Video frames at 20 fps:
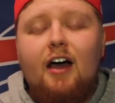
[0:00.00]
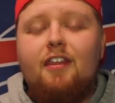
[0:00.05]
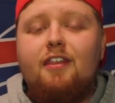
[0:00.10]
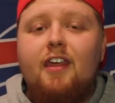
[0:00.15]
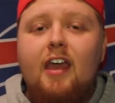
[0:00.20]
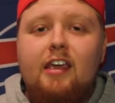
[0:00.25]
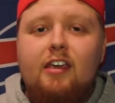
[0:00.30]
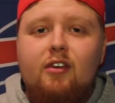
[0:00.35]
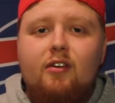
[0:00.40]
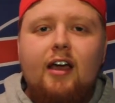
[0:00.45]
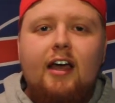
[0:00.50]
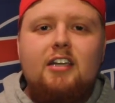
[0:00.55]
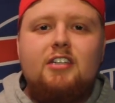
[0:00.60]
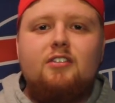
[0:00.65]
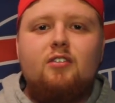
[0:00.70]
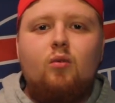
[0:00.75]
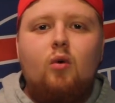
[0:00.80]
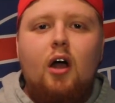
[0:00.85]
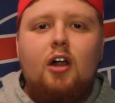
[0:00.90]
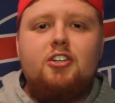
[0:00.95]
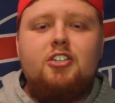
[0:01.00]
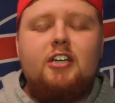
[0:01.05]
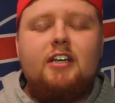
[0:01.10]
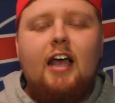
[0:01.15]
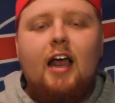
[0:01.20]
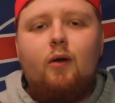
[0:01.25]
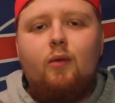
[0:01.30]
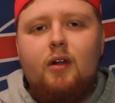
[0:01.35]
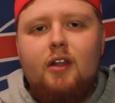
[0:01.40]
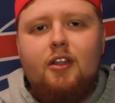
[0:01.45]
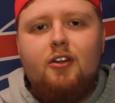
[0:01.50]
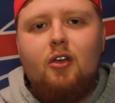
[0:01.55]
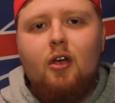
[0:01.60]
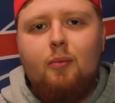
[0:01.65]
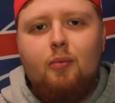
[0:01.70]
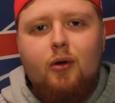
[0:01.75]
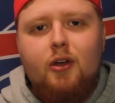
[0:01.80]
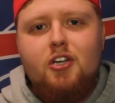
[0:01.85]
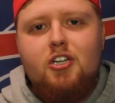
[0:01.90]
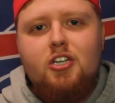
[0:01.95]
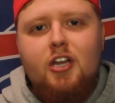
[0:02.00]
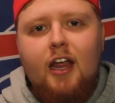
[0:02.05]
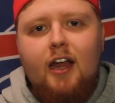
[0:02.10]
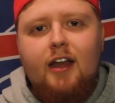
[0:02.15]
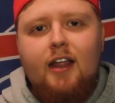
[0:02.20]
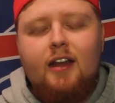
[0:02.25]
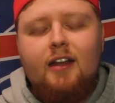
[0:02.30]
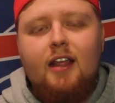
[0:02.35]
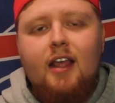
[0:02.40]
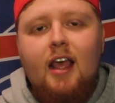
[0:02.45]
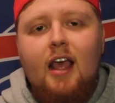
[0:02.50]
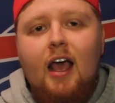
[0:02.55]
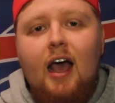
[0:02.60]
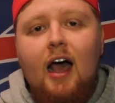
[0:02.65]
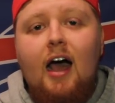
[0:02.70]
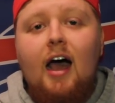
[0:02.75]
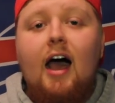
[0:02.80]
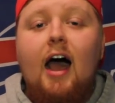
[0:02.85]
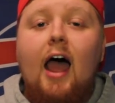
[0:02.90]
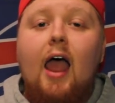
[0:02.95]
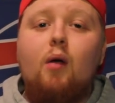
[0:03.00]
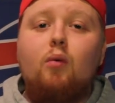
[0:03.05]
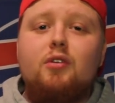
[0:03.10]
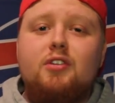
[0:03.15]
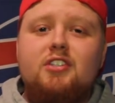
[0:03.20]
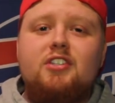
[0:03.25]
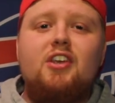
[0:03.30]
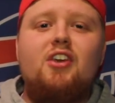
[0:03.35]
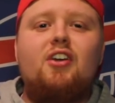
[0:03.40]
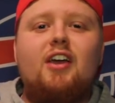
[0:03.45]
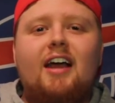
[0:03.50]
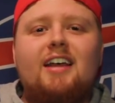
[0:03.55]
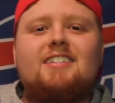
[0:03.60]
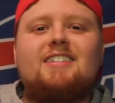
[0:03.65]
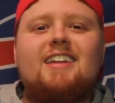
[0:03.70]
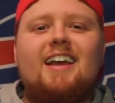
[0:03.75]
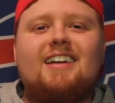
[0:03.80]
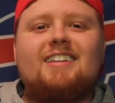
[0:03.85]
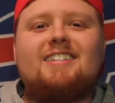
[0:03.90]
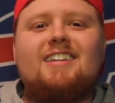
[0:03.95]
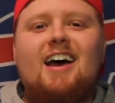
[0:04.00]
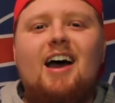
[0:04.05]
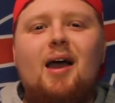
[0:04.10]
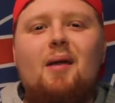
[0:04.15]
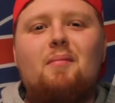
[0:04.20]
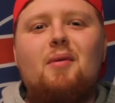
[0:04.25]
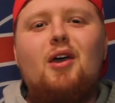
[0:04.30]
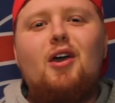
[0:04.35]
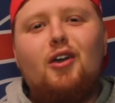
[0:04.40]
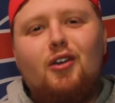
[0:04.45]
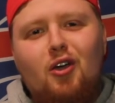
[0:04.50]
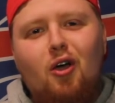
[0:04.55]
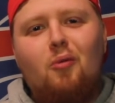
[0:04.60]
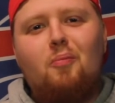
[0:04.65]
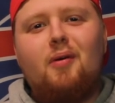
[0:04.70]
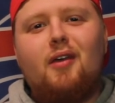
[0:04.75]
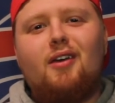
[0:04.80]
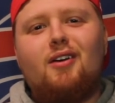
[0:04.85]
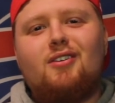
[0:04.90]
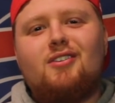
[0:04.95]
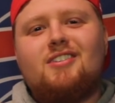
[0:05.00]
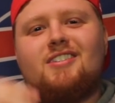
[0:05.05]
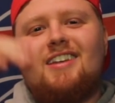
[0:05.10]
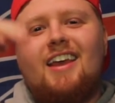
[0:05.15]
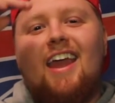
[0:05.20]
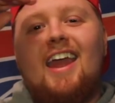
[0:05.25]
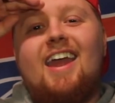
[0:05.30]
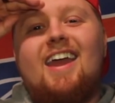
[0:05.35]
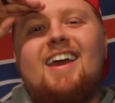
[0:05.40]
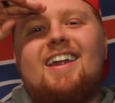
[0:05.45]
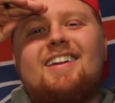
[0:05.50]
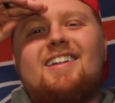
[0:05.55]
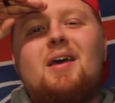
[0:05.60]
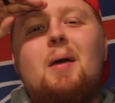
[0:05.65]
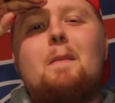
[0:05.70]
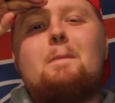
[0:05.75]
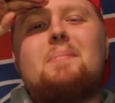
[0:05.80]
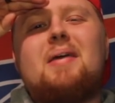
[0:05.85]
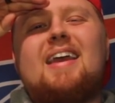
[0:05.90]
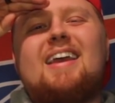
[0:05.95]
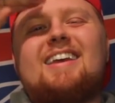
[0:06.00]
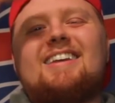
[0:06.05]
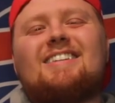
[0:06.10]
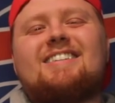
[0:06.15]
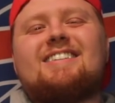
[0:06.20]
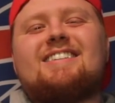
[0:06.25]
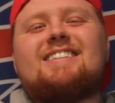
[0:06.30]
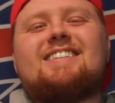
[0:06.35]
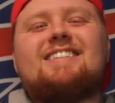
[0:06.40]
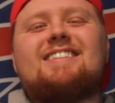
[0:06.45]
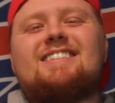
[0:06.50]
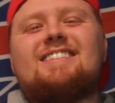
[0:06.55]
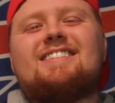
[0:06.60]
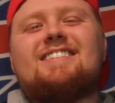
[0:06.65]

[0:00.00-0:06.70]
Thank you guys for watching. I really do appreciate it. I will see you guys next time. Go Bills, and peace.